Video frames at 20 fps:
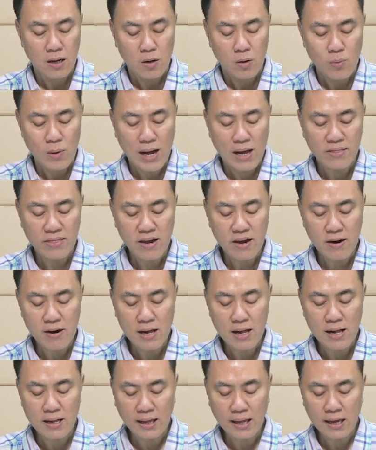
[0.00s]
While there
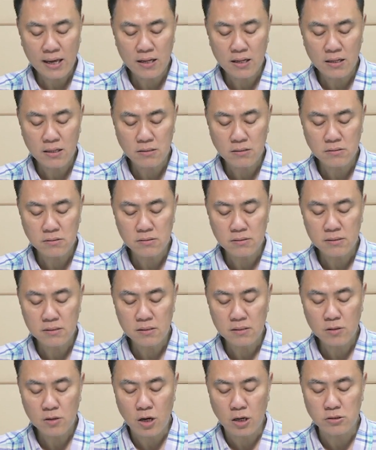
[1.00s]
are
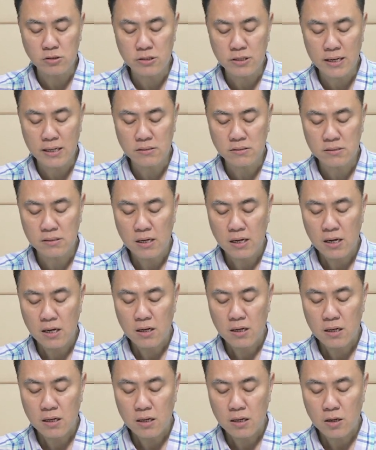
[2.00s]
health-conscious
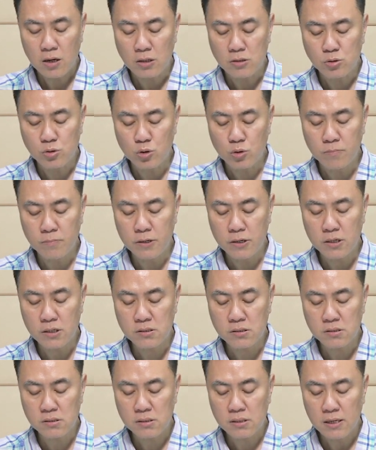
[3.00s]

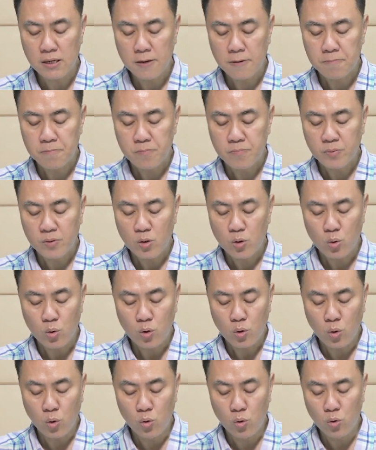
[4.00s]
consumers
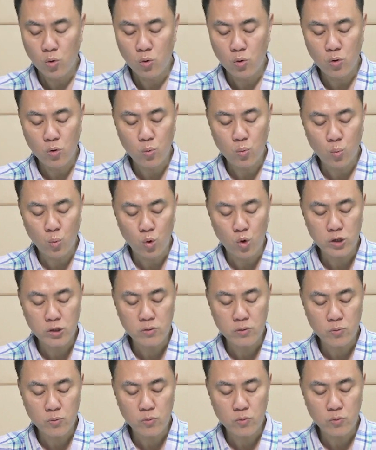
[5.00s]
who would
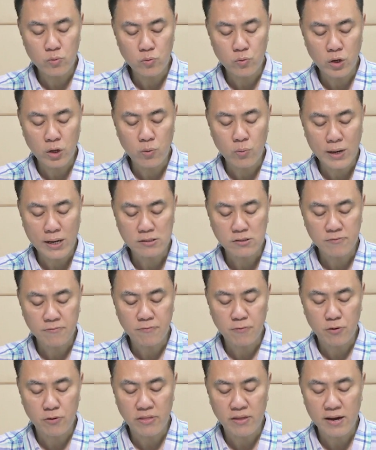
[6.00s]
request
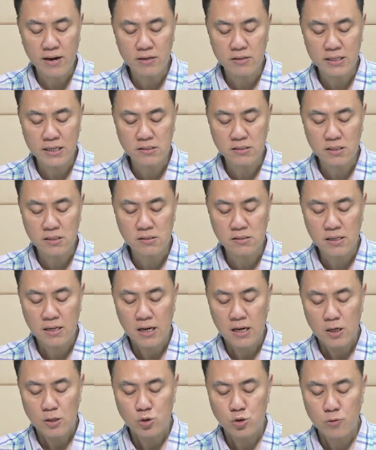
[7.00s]
for their dishes
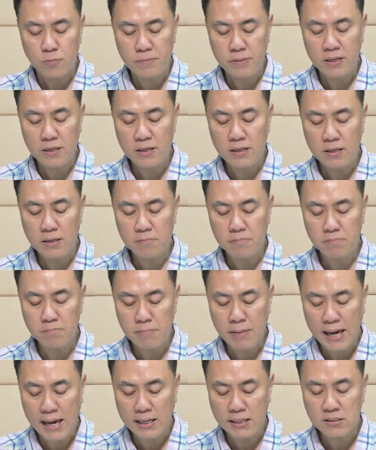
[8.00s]
to be
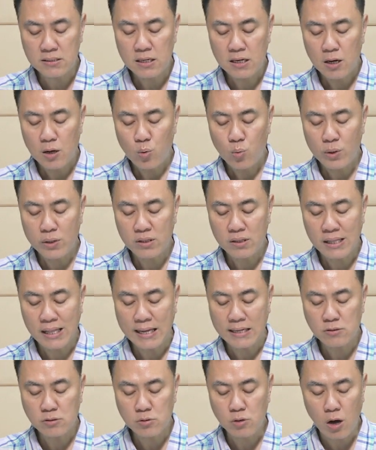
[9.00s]
made with
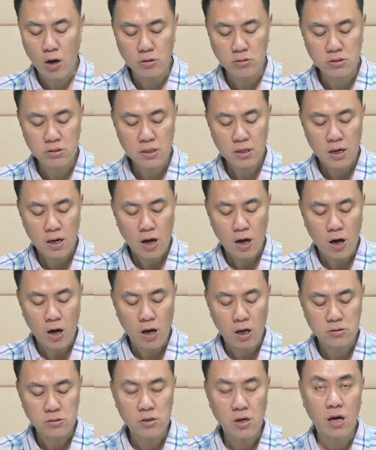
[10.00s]
less salt
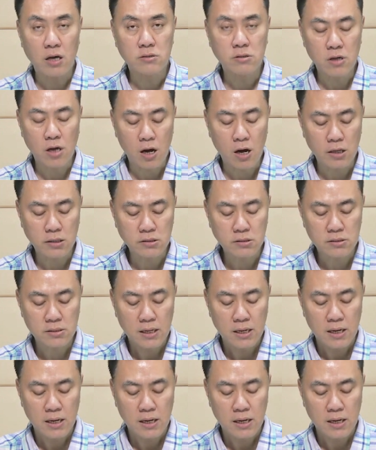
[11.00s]
or soy sauce,